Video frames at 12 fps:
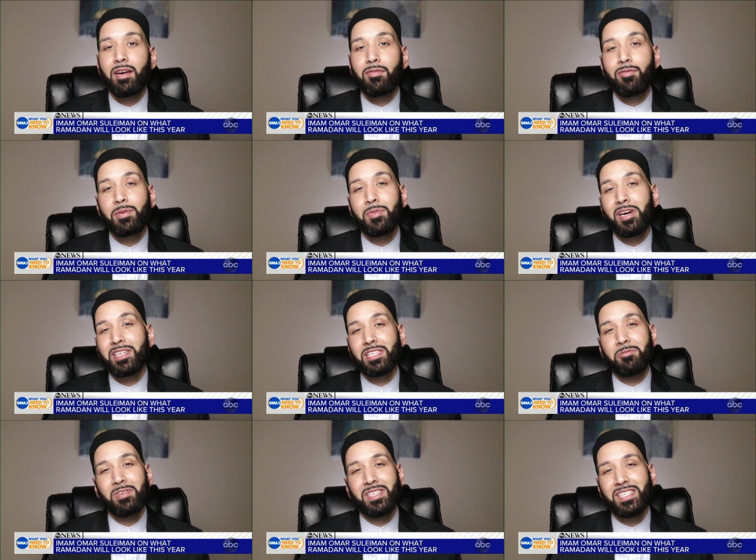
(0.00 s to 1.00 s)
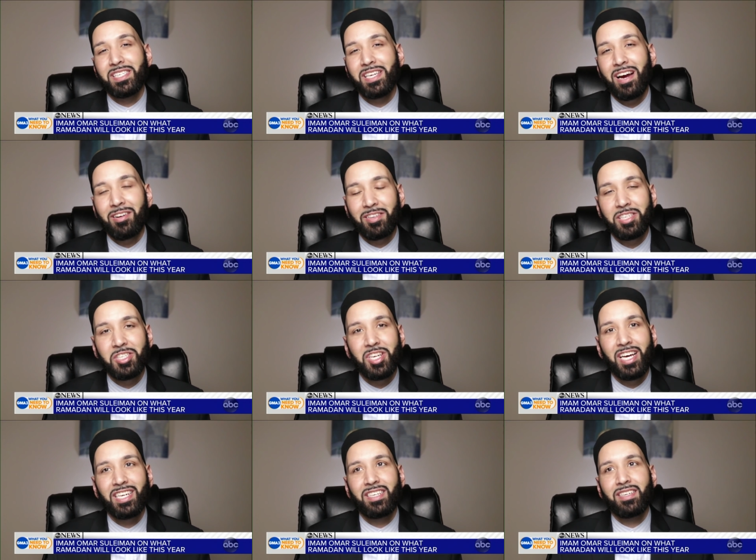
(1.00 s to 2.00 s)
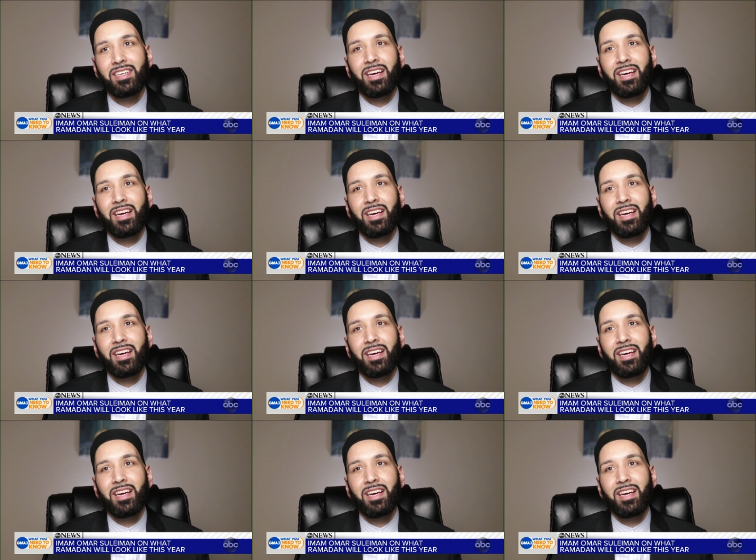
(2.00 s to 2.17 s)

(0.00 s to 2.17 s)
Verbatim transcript: every mosque was entirely shut.